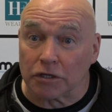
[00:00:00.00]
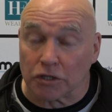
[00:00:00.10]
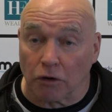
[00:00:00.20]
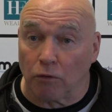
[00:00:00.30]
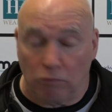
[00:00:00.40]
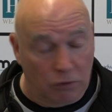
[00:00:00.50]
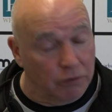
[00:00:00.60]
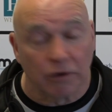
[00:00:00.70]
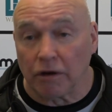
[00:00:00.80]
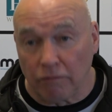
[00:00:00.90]
So we're
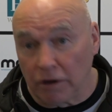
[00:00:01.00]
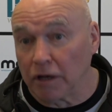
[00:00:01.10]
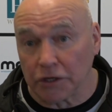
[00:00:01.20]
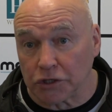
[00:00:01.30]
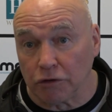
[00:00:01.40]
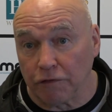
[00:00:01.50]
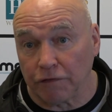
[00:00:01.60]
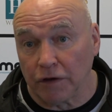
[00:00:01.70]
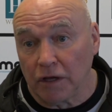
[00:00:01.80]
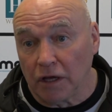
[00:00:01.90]
doing it really tough,